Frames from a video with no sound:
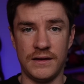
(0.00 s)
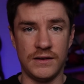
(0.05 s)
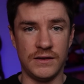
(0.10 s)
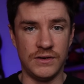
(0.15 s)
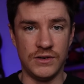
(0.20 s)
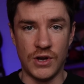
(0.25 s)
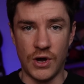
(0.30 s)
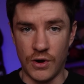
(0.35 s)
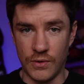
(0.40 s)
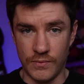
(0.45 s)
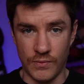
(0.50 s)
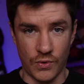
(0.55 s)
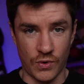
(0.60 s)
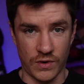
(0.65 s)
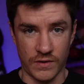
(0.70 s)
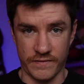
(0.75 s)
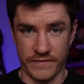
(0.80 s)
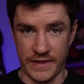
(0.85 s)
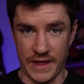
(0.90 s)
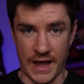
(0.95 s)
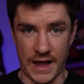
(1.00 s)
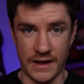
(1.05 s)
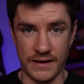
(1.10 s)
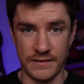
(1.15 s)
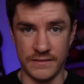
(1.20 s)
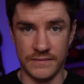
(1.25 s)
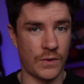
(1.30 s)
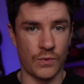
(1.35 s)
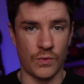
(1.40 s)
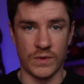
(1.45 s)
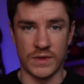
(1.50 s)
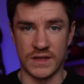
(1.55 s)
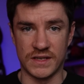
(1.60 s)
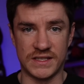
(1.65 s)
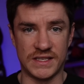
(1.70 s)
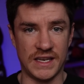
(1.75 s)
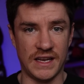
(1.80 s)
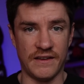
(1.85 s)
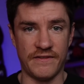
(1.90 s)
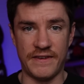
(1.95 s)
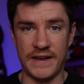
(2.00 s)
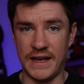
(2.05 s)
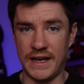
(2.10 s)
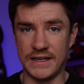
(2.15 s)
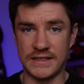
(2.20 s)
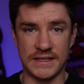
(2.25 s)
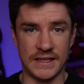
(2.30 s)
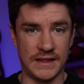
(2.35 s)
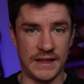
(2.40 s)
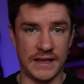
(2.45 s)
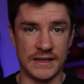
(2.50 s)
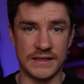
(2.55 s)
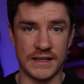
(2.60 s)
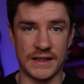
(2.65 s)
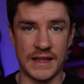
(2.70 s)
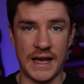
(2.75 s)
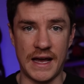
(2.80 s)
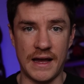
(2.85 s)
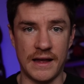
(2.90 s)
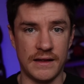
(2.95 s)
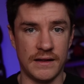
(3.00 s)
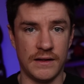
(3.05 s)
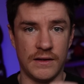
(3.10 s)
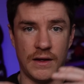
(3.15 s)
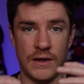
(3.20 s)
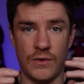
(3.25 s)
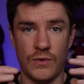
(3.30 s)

No more of that. With the CFS and things like that,